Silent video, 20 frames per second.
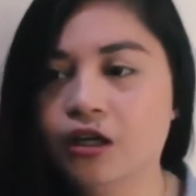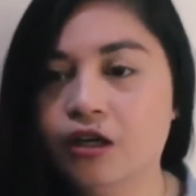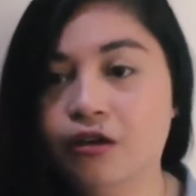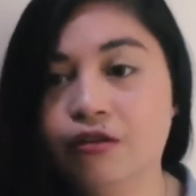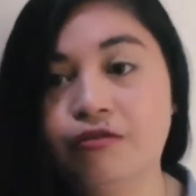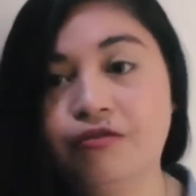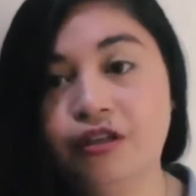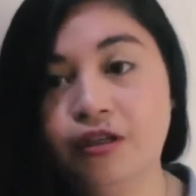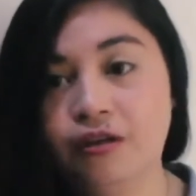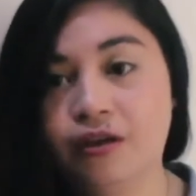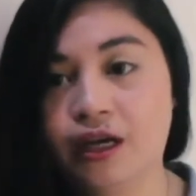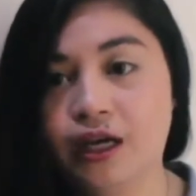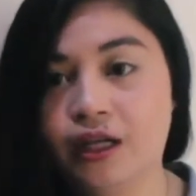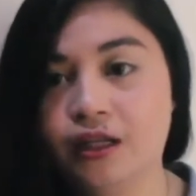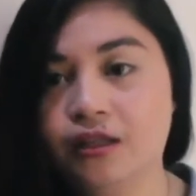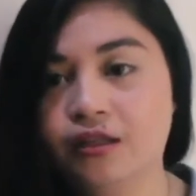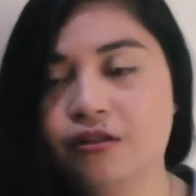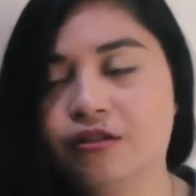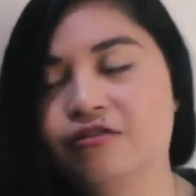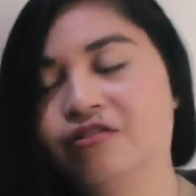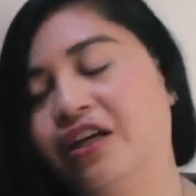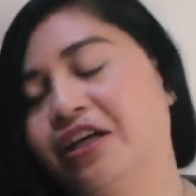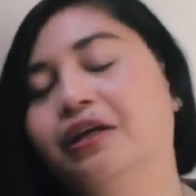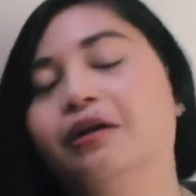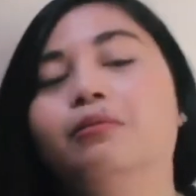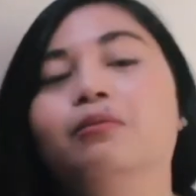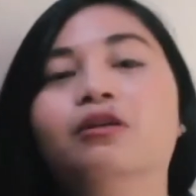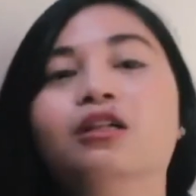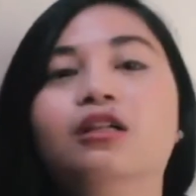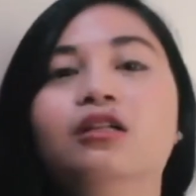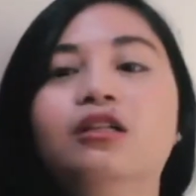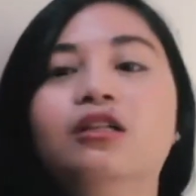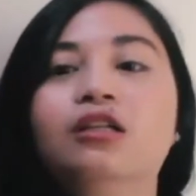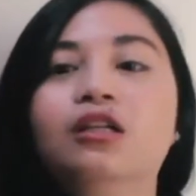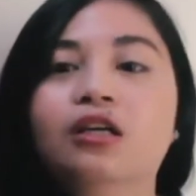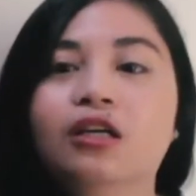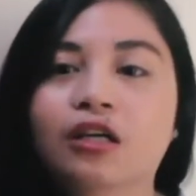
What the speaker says: VUL, variable